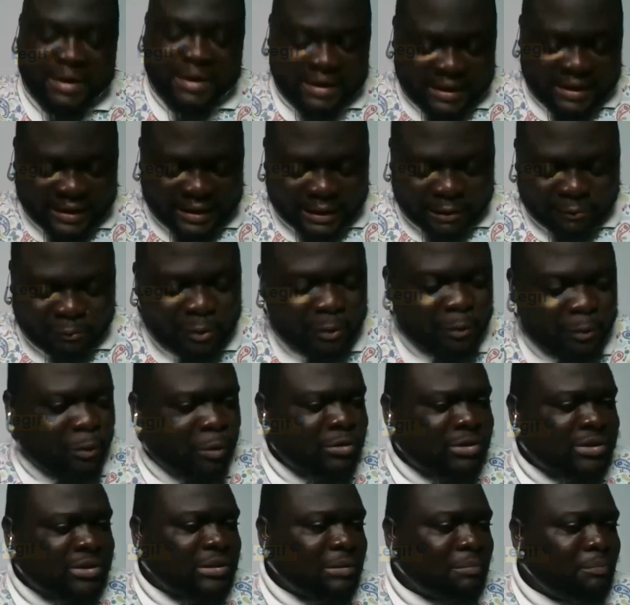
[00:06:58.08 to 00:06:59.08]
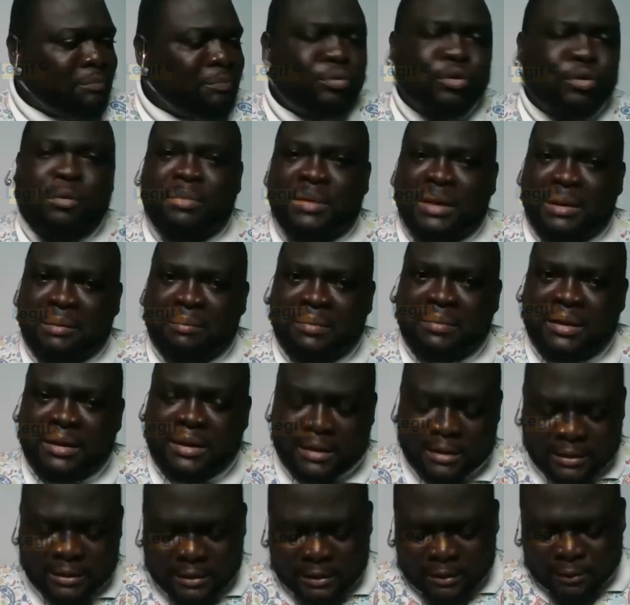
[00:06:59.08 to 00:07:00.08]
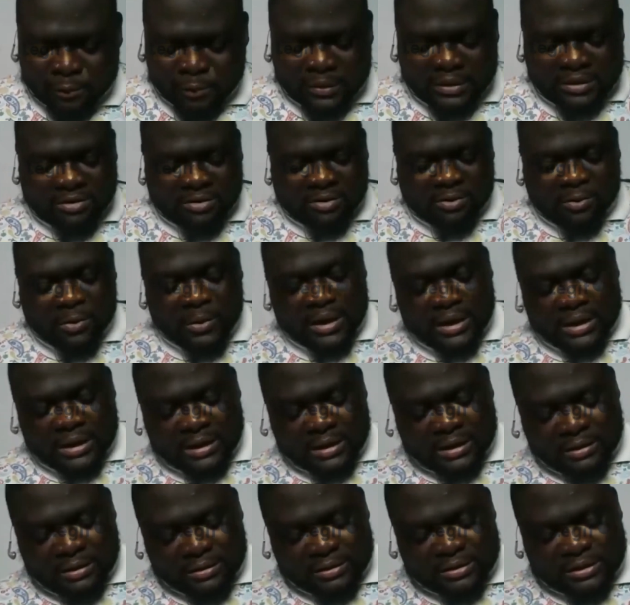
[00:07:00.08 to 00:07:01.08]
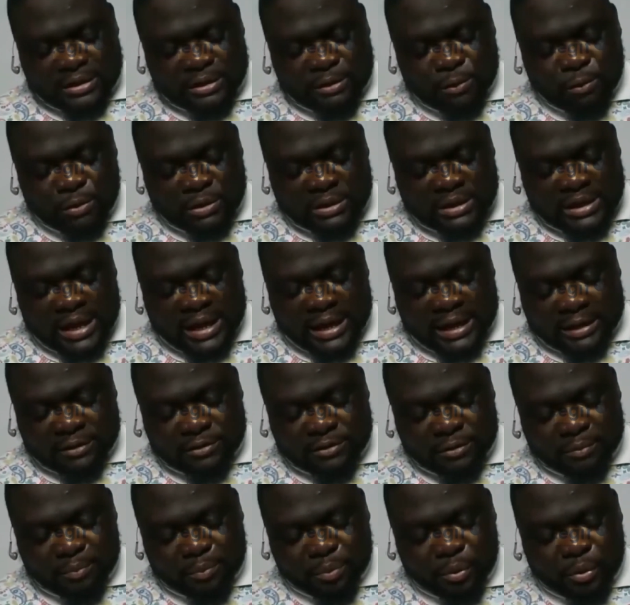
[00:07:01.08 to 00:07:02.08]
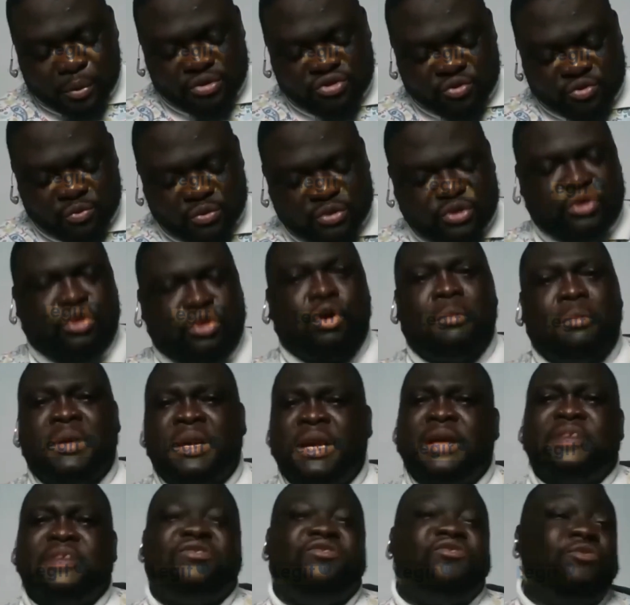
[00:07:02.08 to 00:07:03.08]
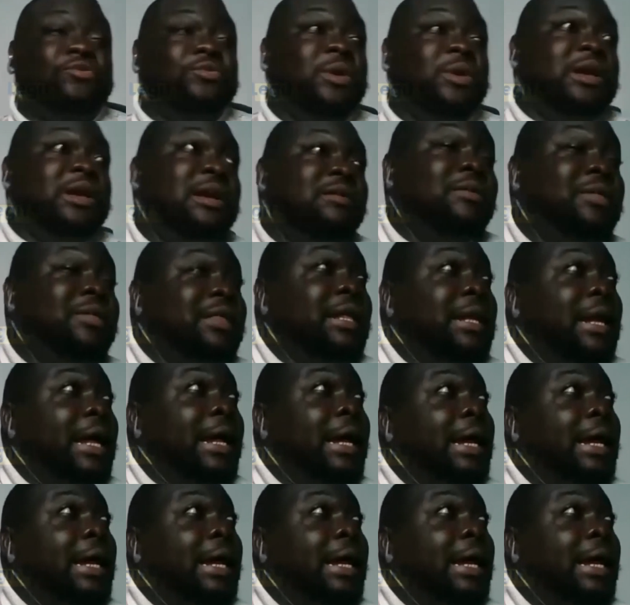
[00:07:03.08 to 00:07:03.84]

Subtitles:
Maria that what was the problem with Queen, because it looked like at some point she was coming at you and everything.